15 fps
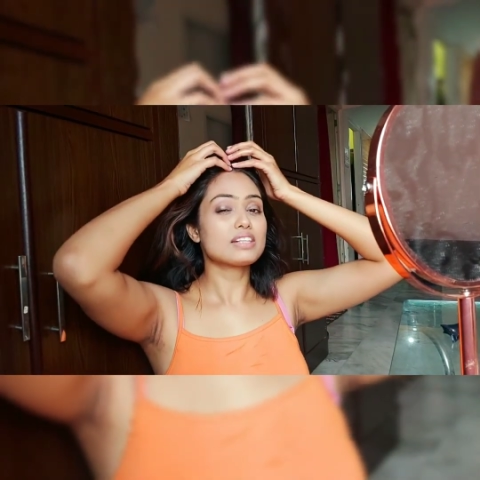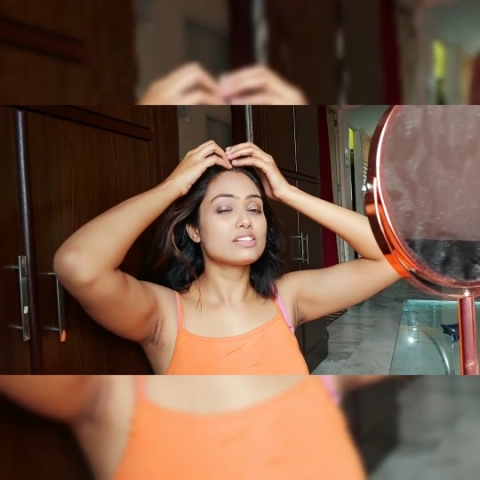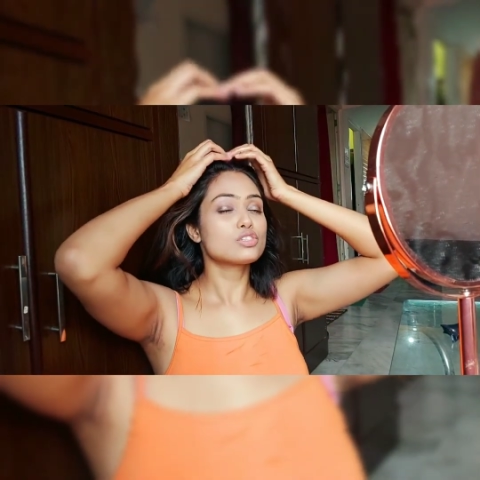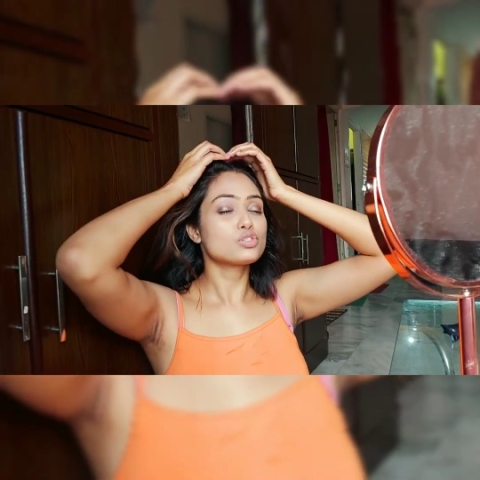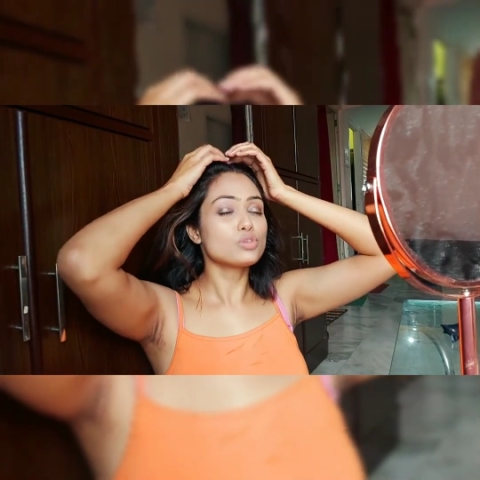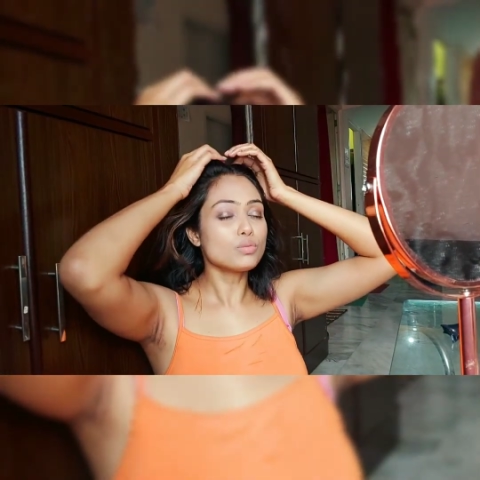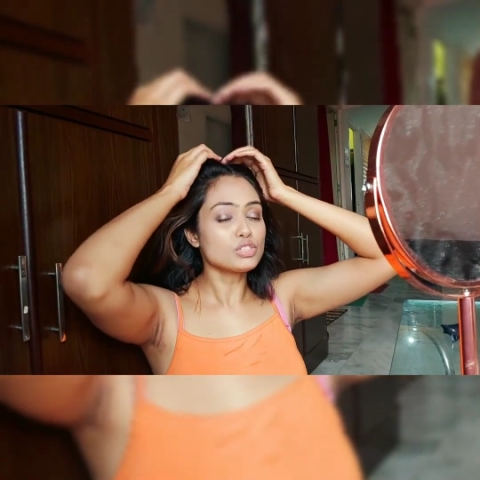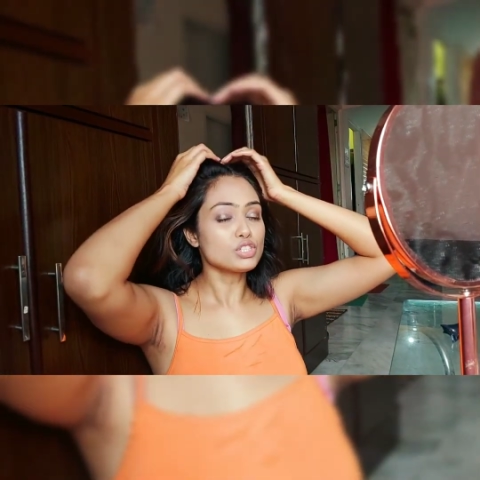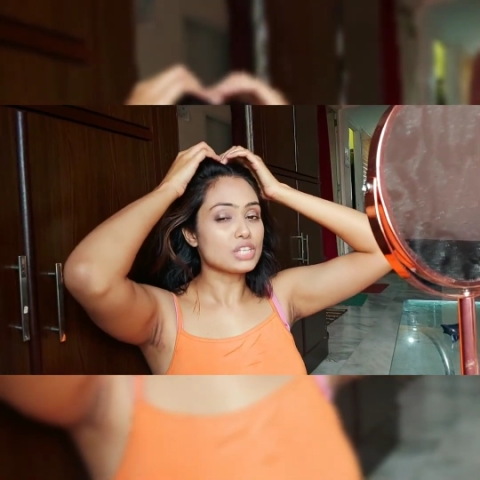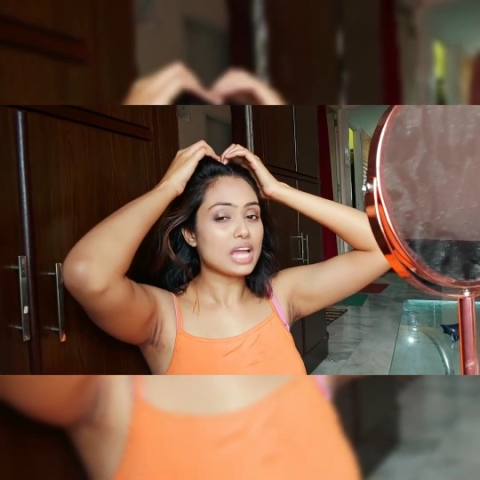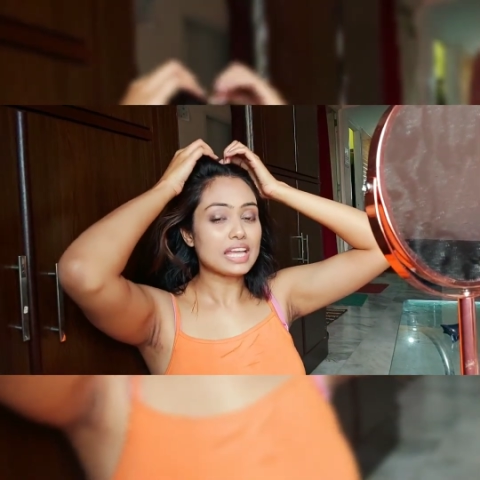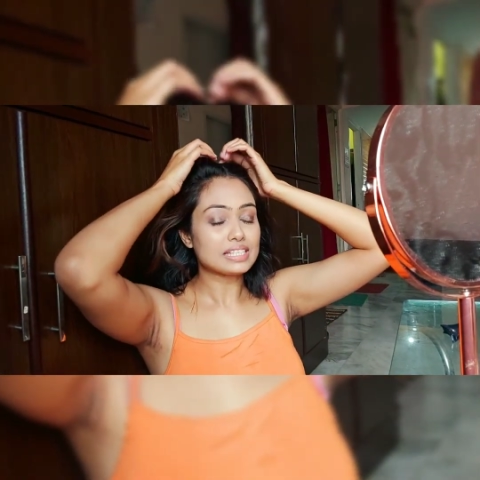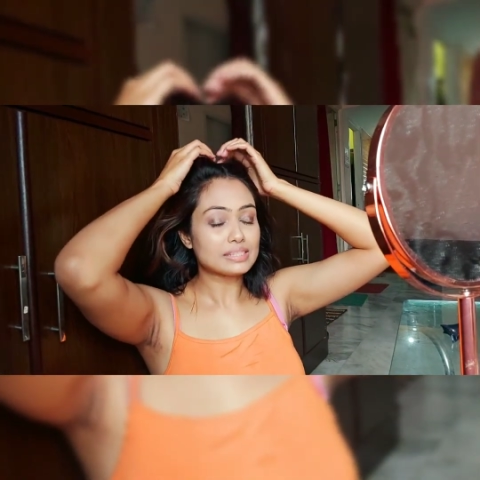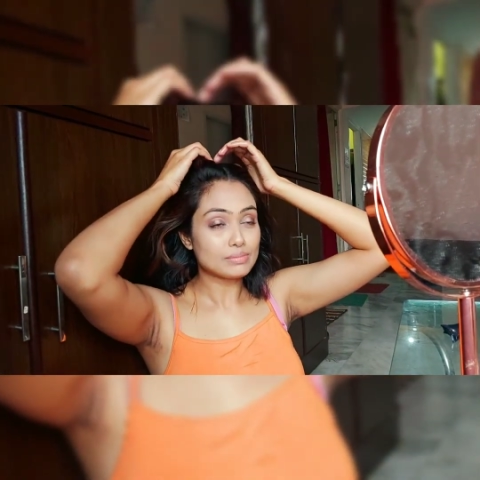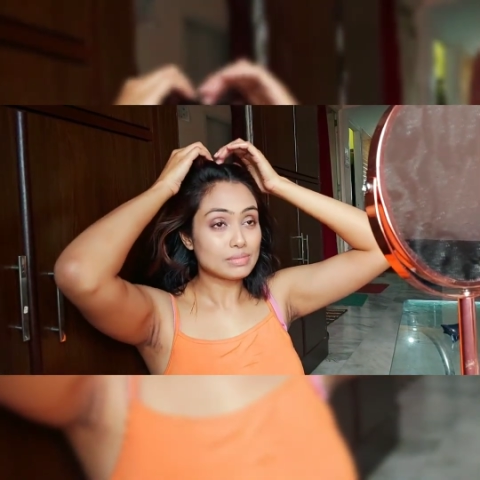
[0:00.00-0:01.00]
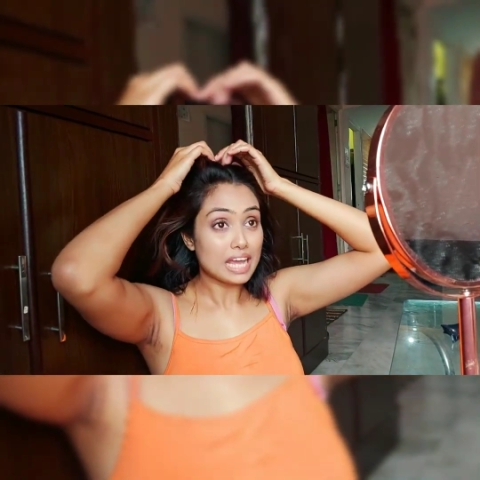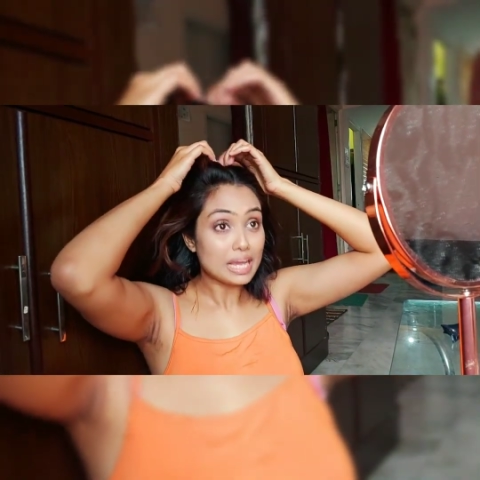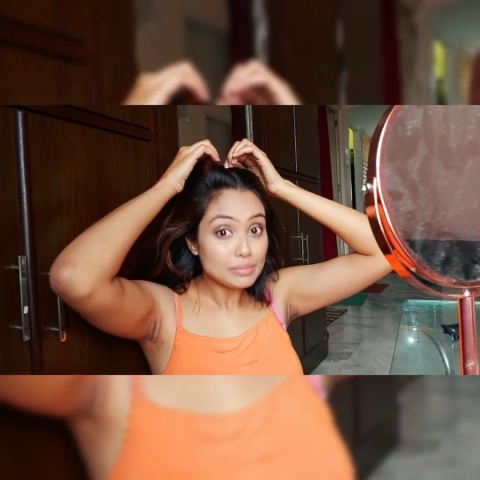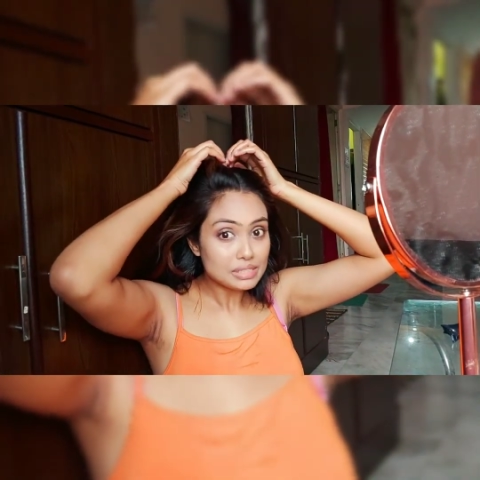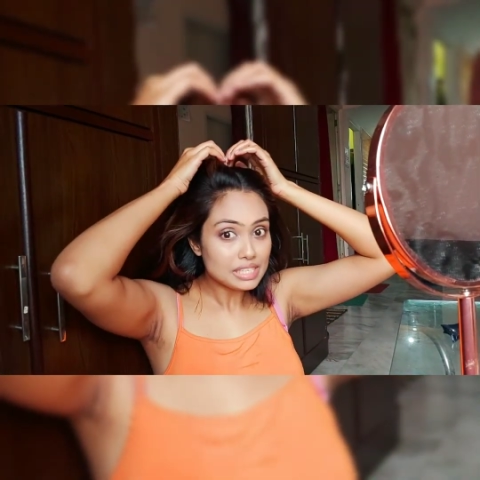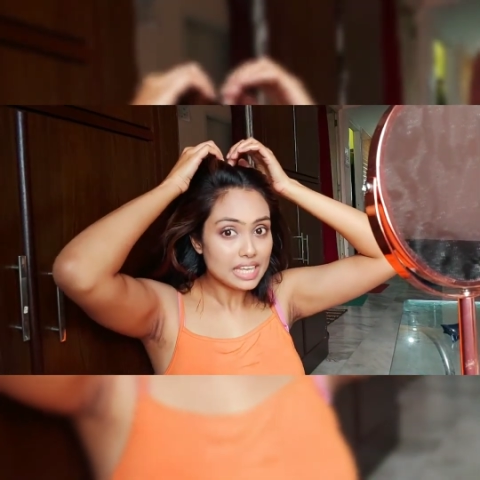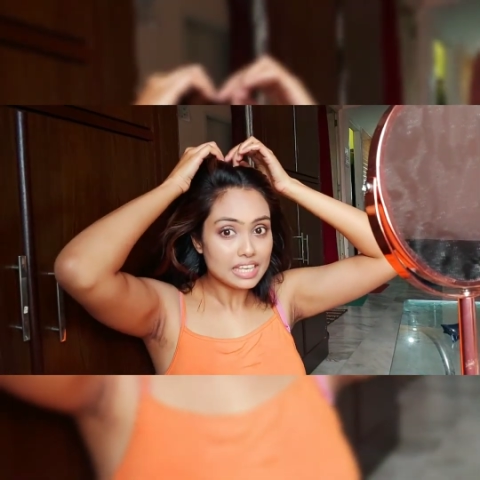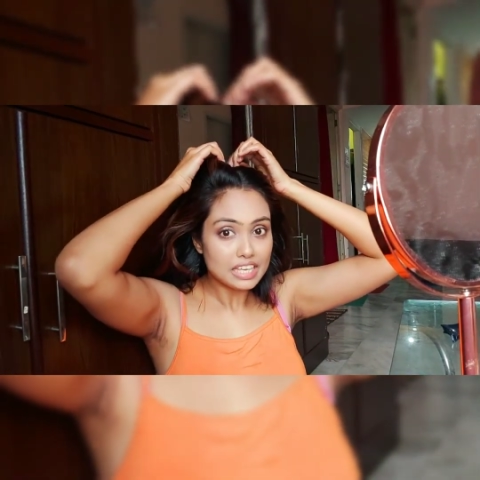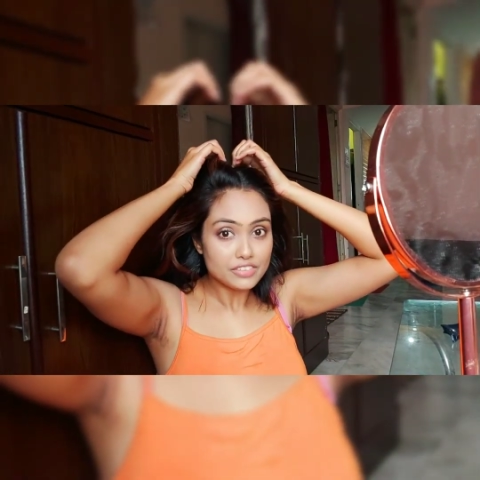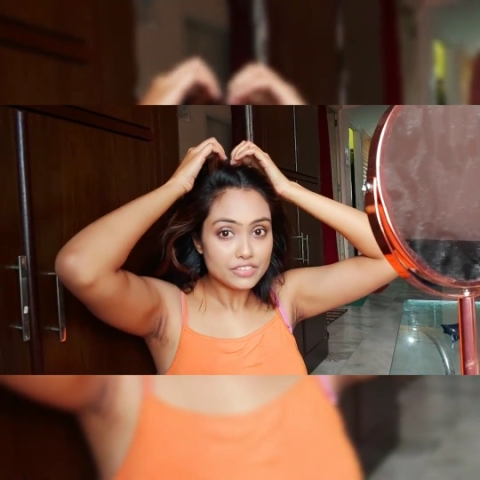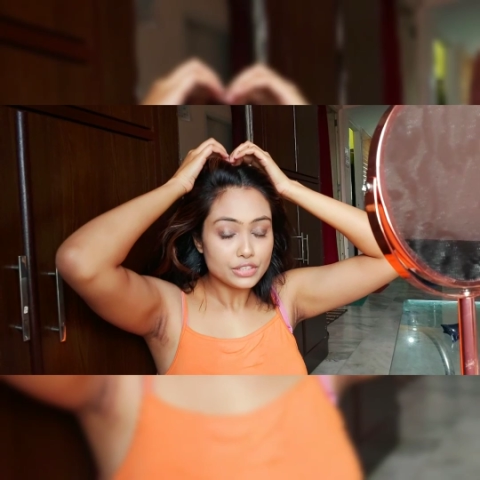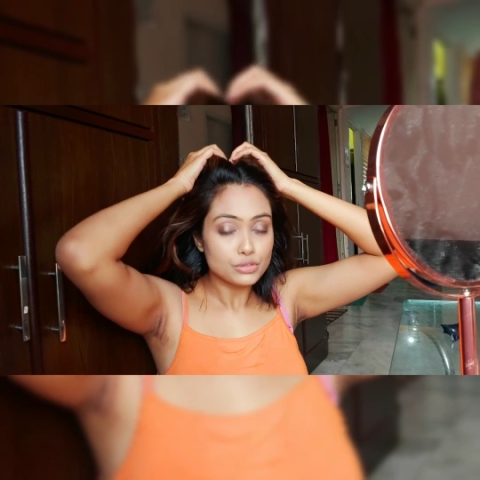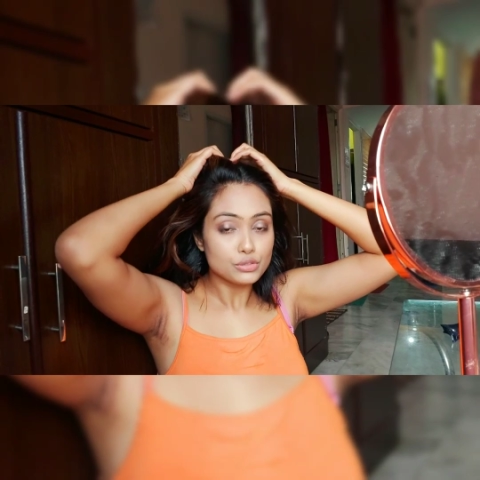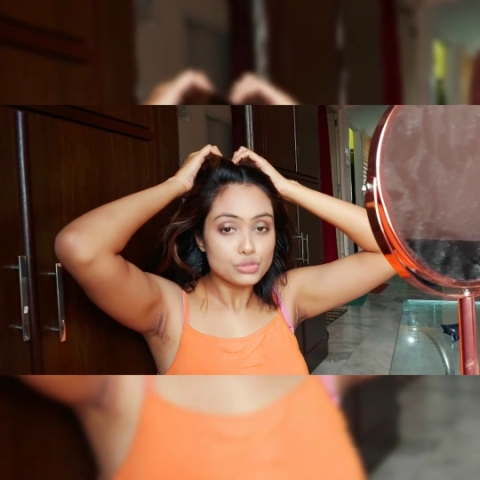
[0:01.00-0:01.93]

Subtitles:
It's so much time taking when